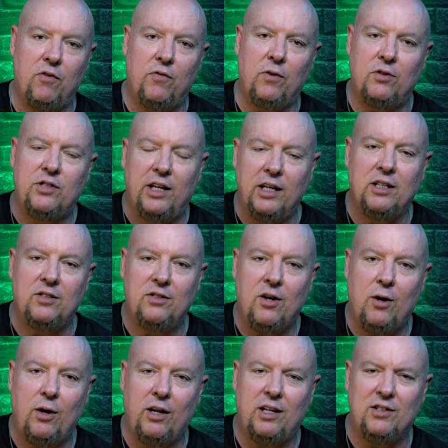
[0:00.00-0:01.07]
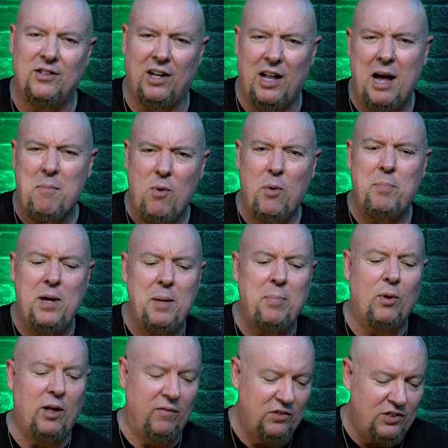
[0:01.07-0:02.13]
you're first getting started, because a lot more
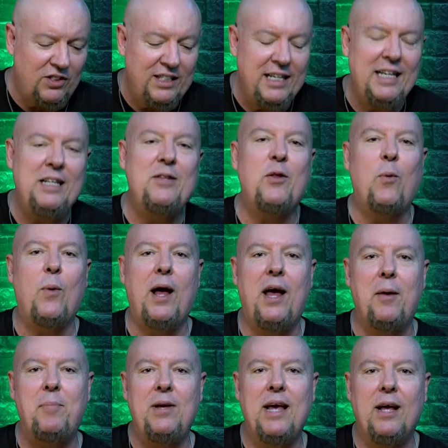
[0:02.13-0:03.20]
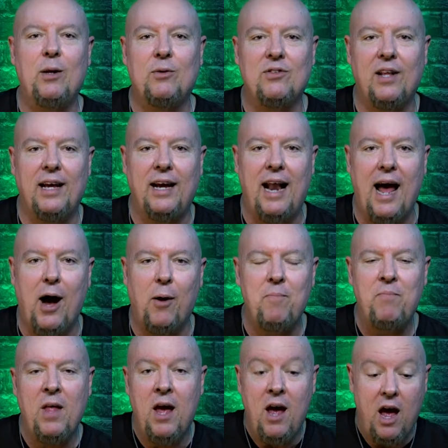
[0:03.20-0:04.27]
people have seen the way a piano is laid
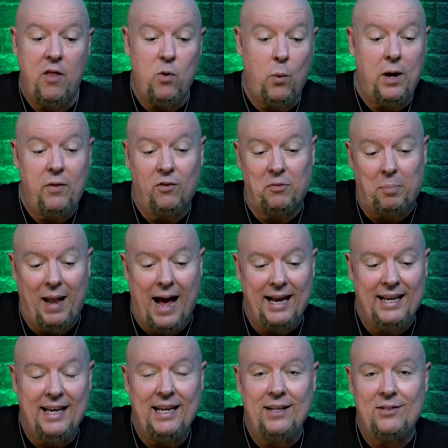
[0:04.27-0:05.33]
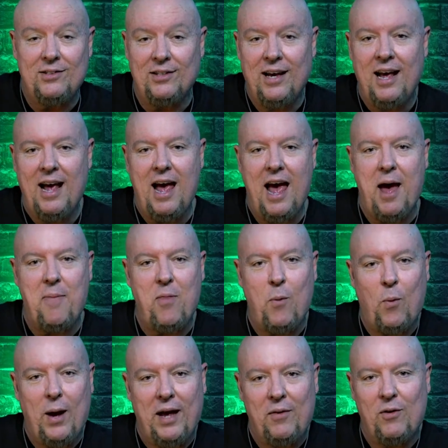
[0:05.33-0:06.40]
out and the way there's black keys and the
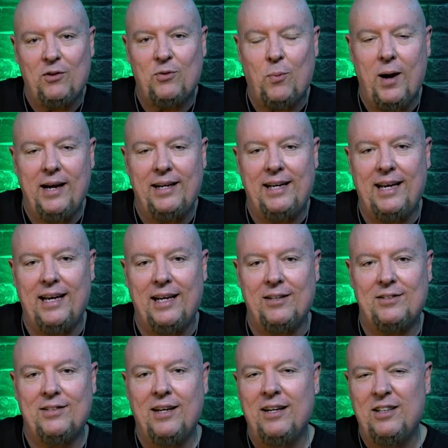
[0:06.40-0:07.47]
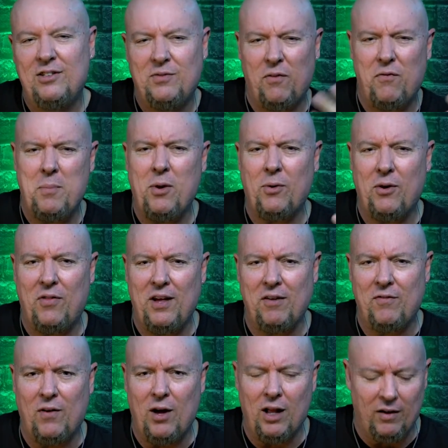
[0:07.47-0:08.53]
way there's white keys. It's a familiar
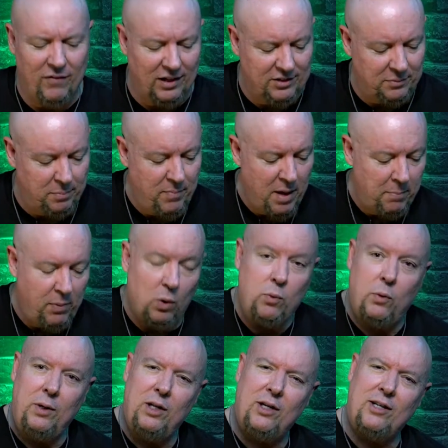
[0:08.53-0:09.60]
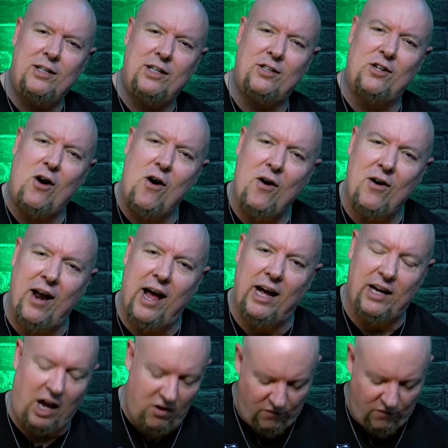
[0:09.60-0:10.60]
thing for all of us. But when we look at the guitar neck,